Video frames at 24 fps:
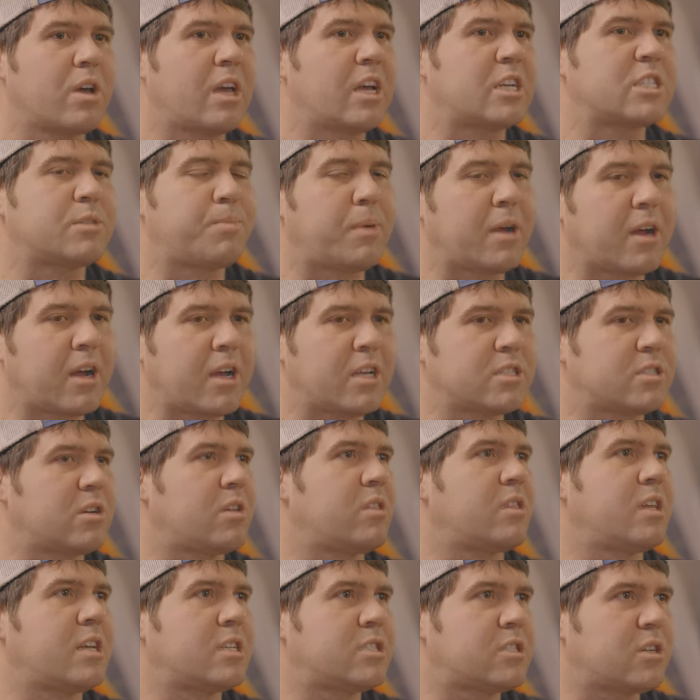experience
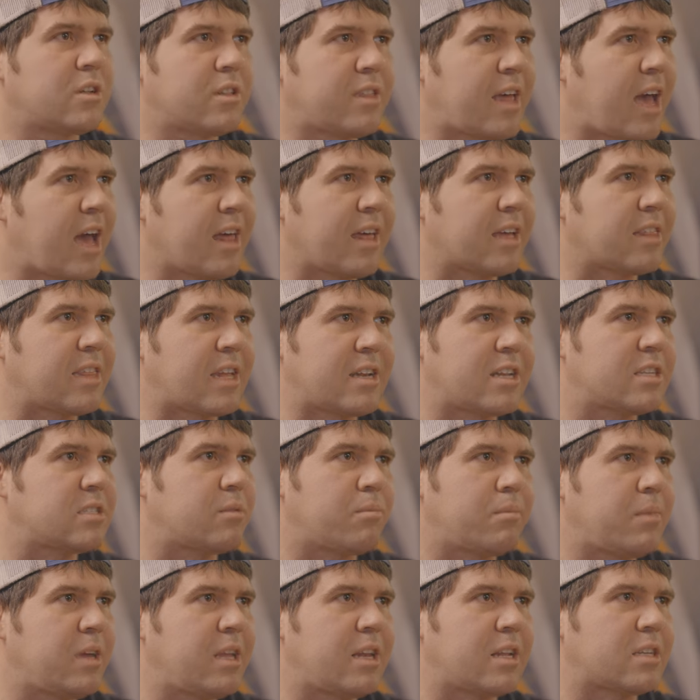or this or that, like that
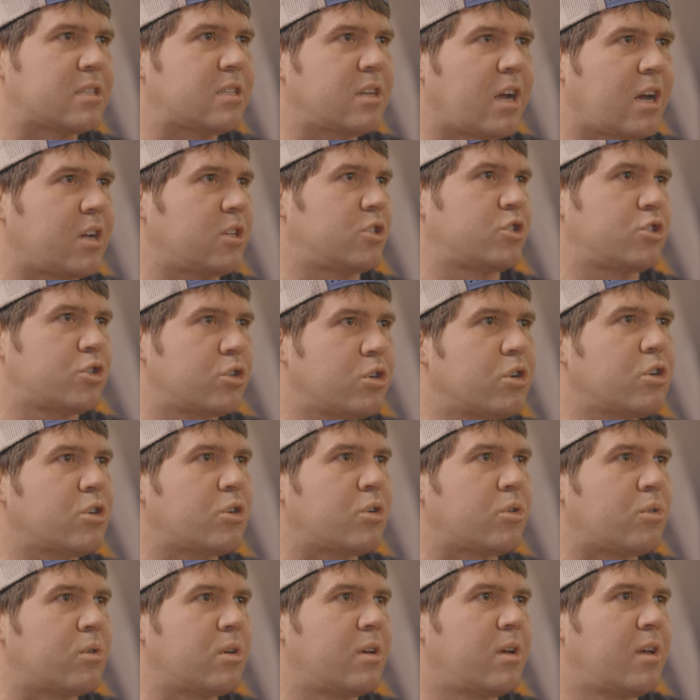doesn't mean it's not
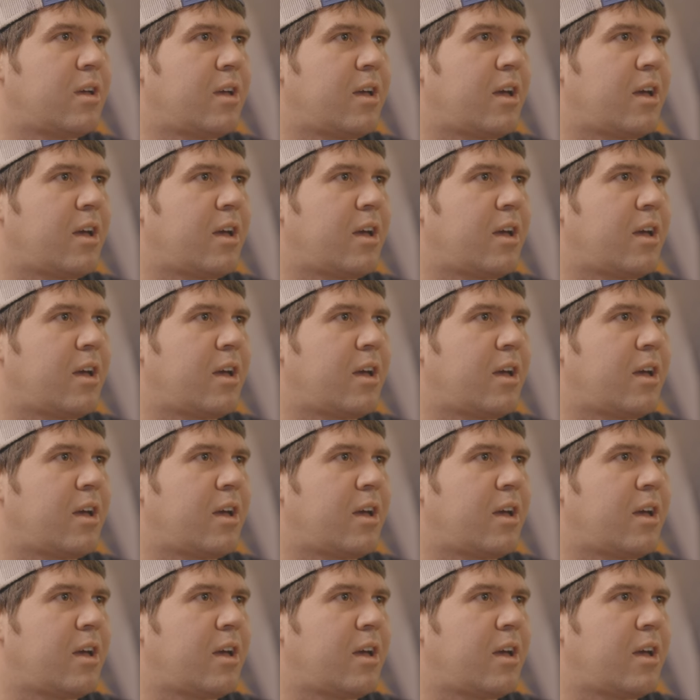true.